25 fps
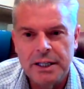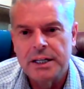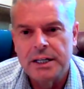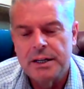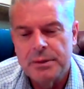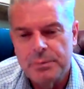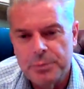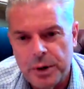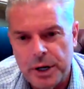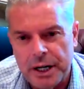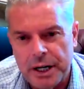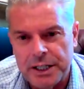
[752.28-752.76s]

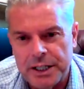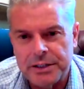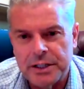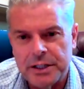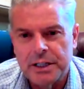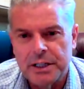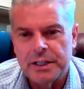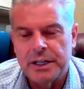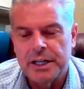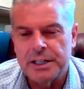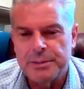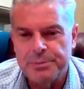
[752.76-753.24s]
But
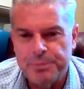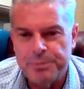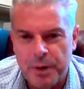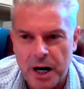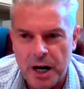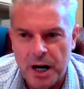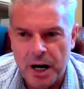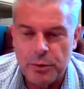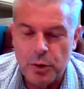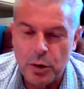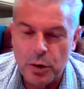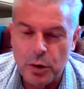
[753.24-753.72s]
as
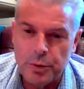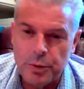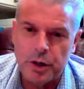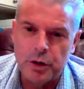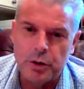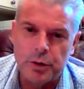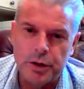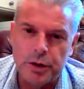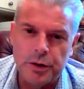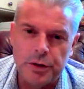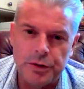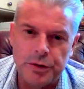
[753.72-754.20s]
part of what we're
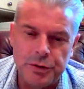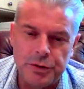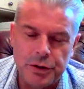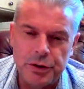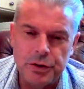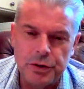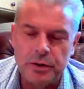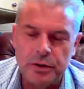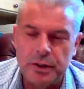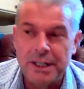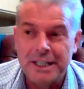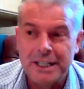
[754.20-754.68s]
going
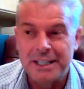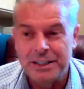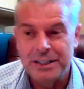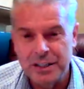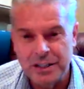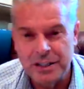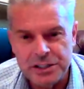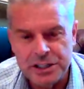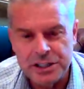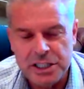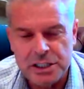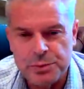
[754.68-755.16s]
through,
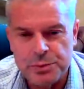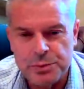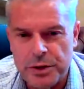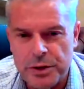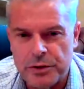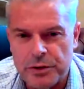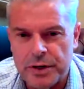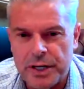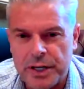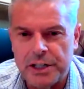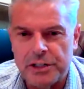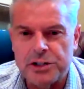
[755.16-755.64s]
not just with the
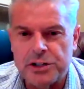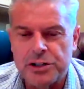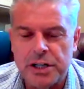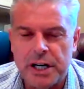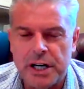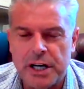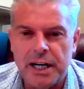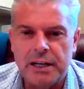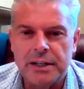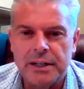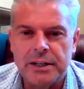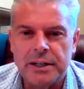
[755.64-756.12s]
Red
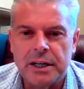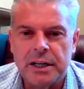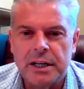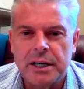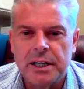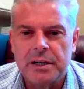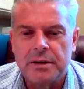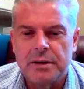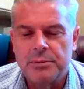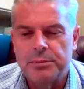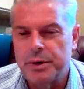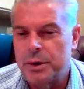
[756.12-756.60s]
Shed,
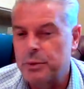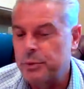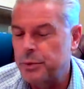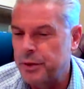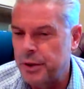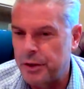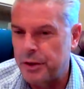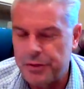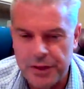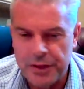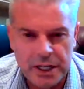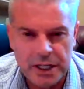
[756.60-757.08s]
but with
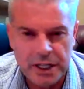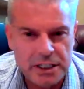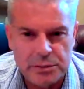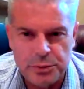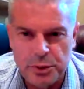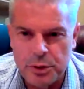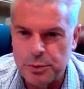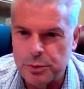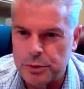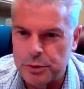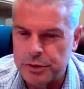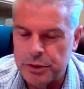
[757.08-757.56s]
the things
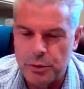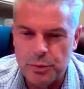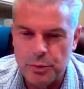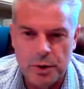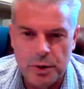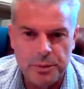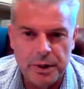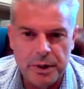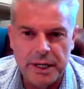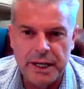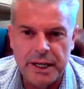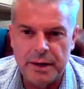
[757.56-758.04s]
we will do when
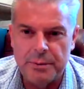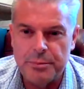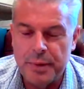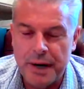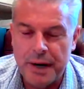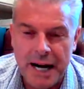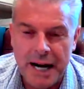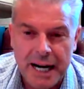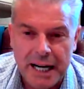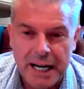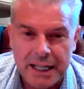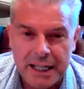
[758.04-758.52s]
we get
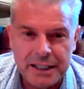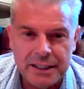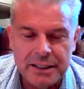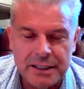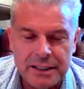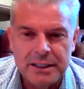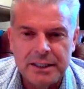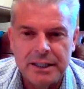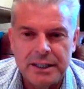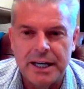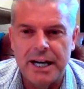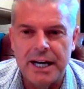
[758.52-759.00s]
back
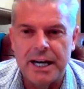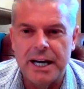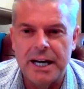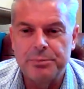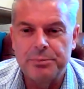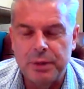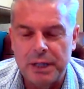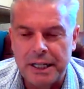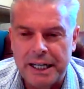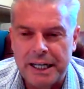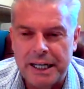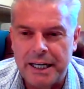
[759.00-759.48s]

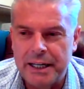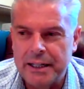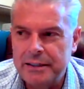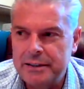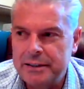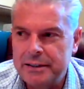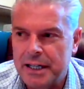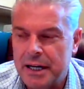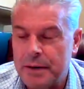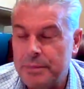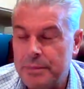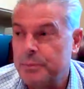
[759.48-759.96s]
playing.
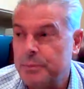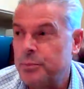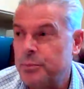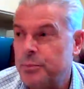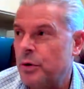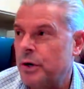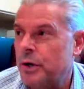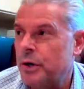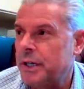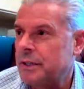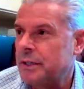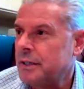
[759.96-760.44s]
I mean,
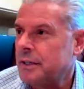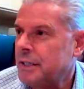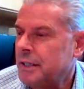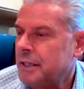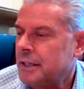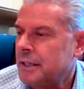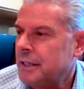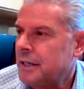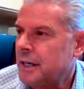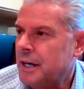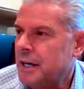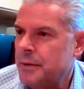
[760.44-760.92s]
boy,
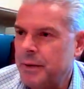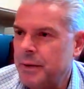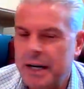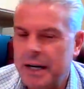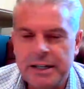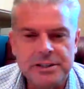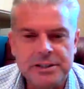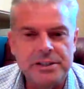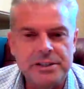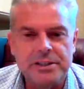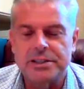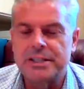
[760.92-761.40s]
I
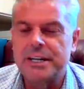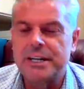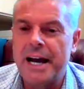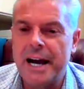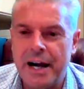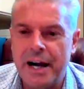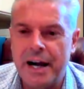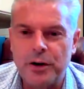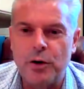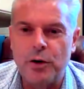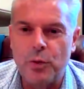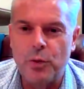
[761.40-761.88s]
just
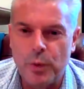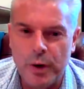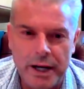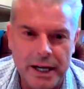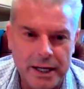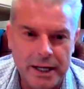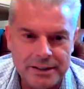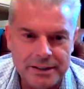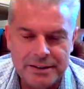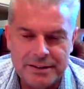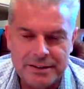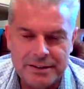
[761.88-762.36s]
cannot wait.